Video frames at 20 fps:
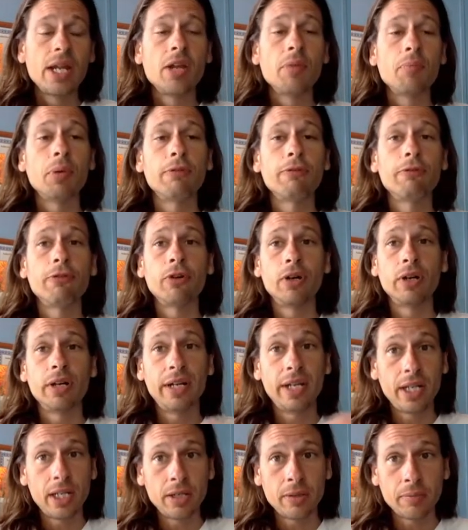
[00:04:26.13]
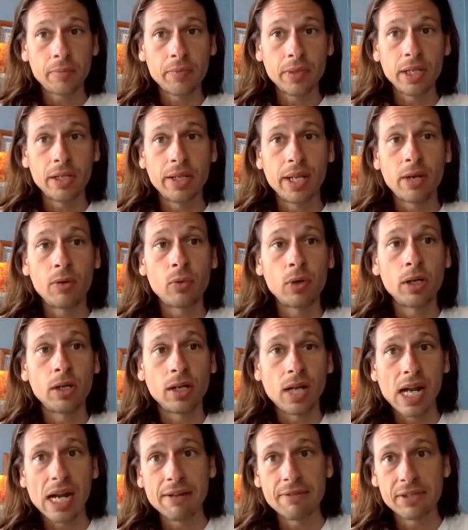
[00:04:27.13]
But for him, they weren't
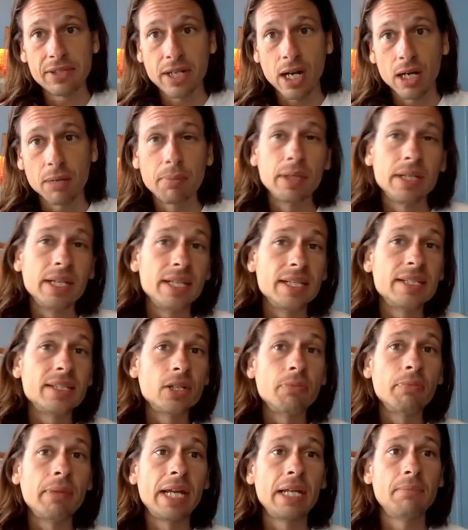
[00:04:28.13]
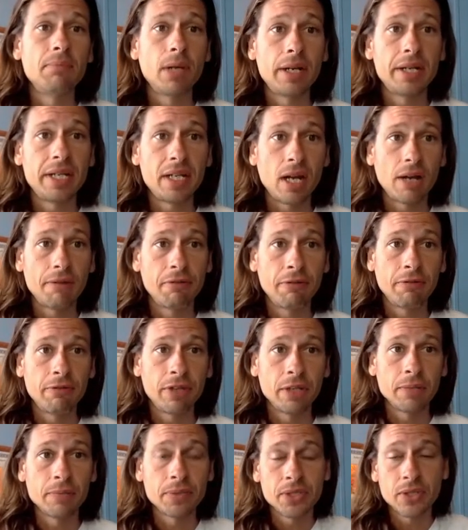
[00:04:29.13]
livestock, but he still made money off of
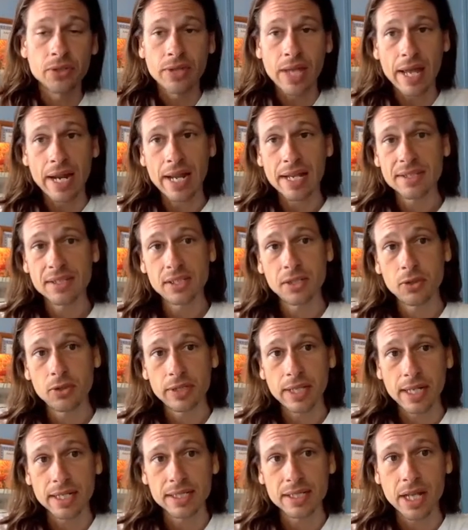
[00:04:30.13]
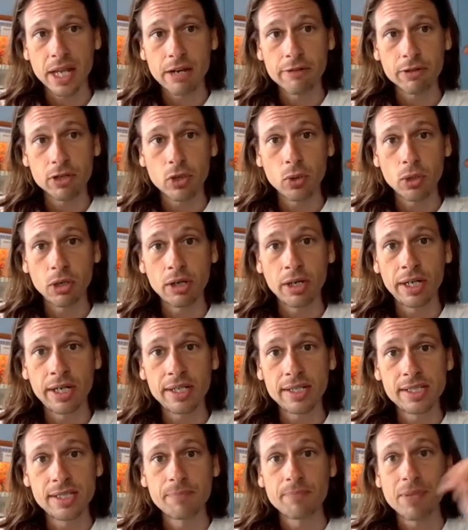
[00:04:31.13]
them. So that has to do with that sign of
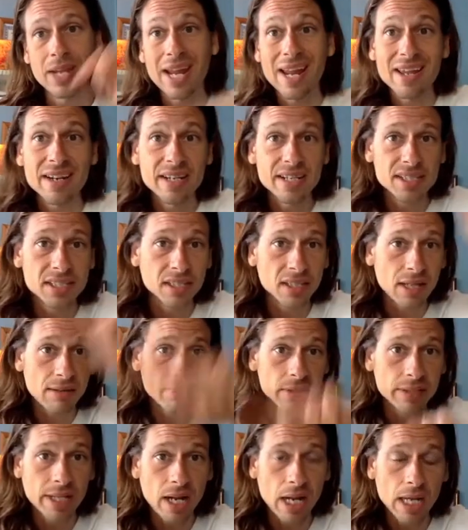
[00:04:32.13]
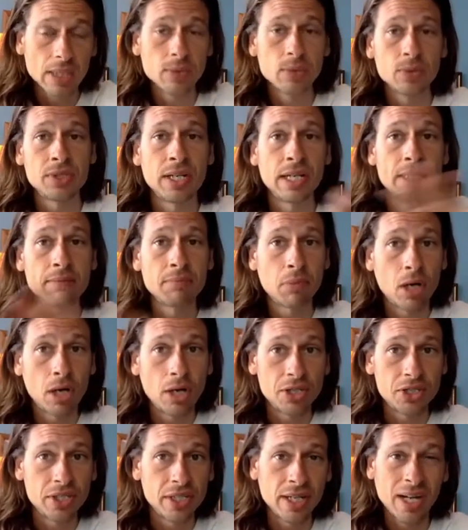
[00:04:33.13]
Aquarius and his 11th house, which has
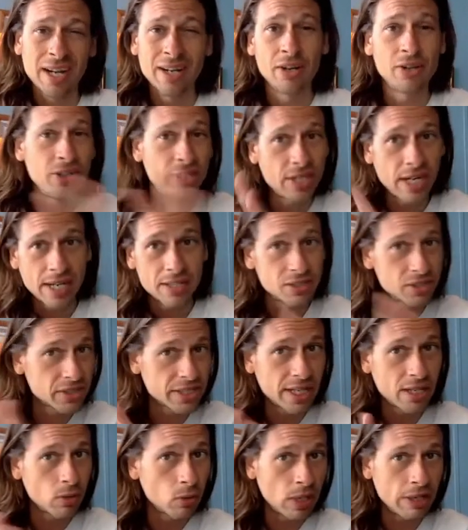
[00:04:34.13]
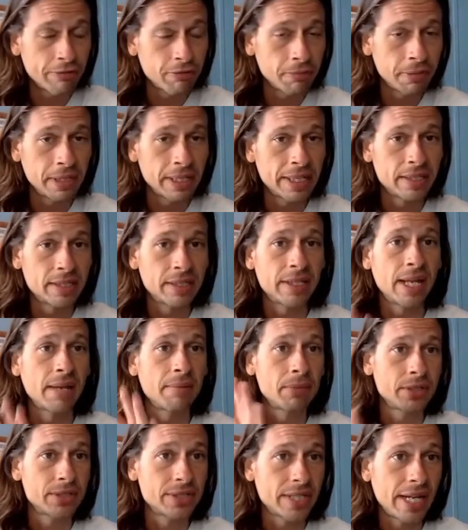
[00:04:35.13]
Mars in it. I know you guys just can't wait for me to get to that,
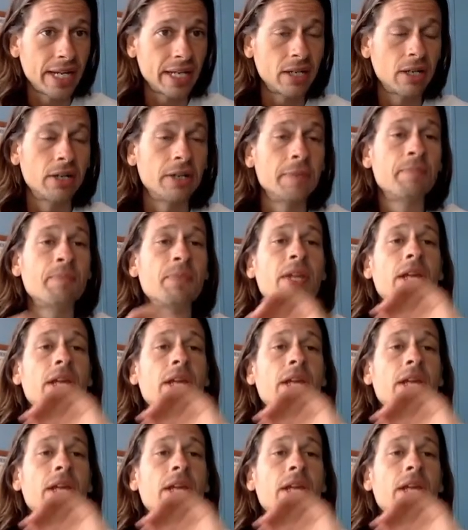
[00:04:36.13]
but just hang on.